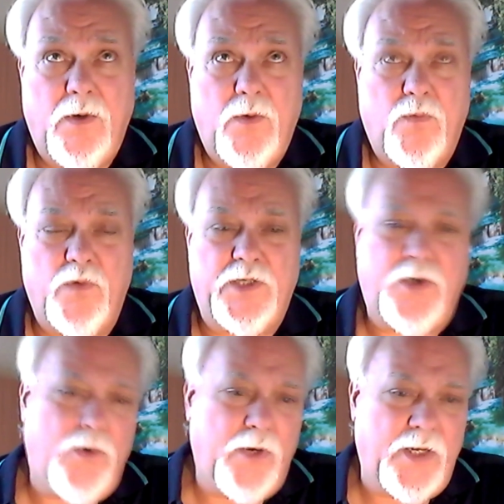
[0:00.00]

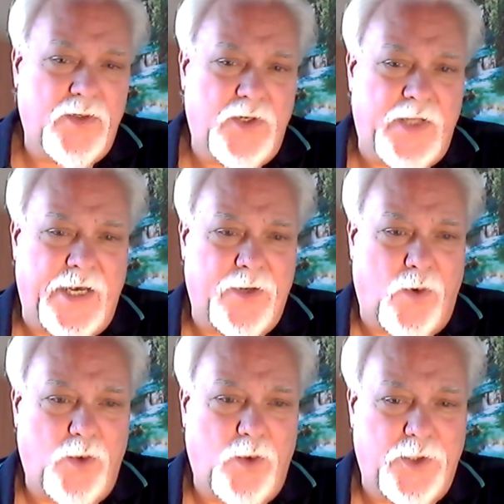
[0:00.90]
returning to that
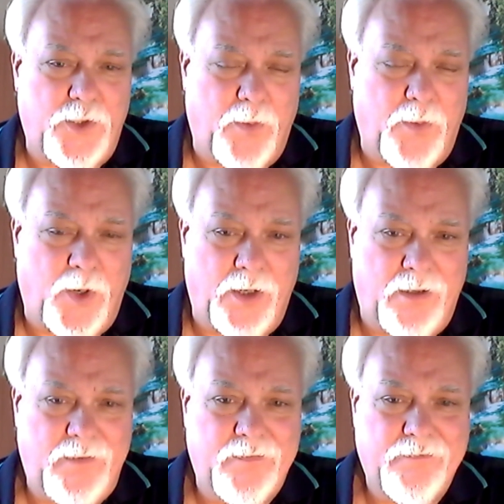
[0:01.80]
old
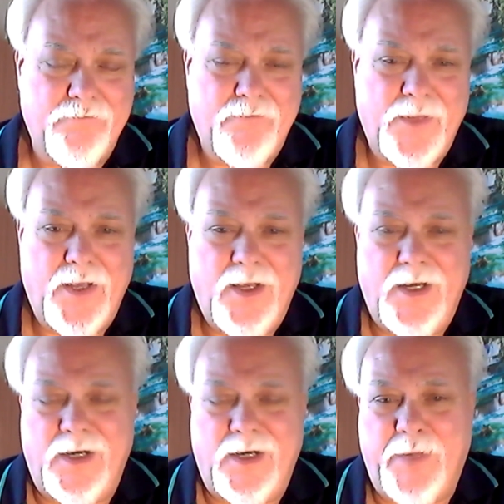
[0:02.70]
turmoil
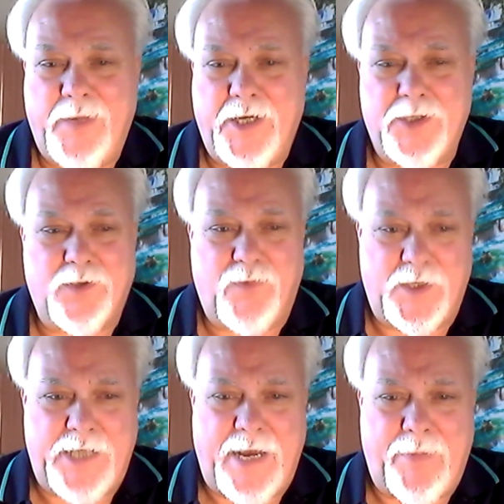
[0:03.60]
uh, because of
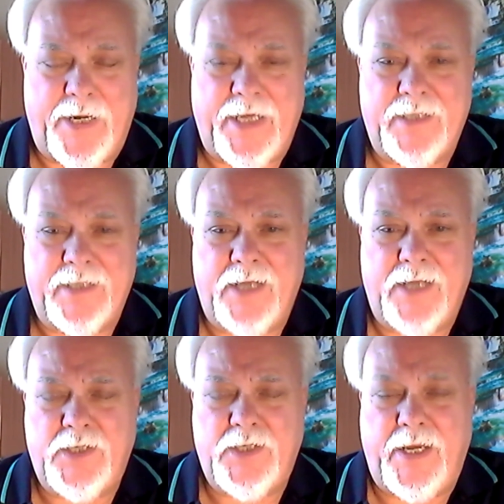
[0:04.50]
what's happening at that
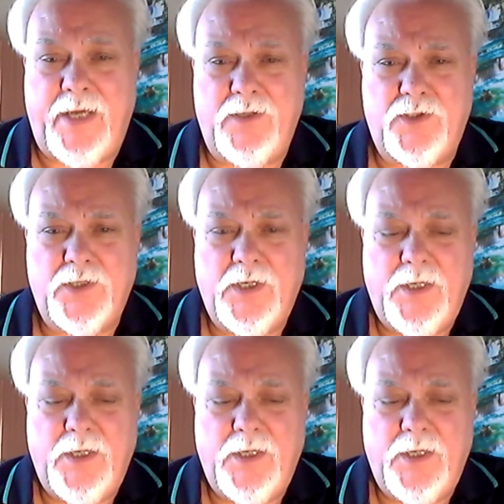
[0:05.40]
stage.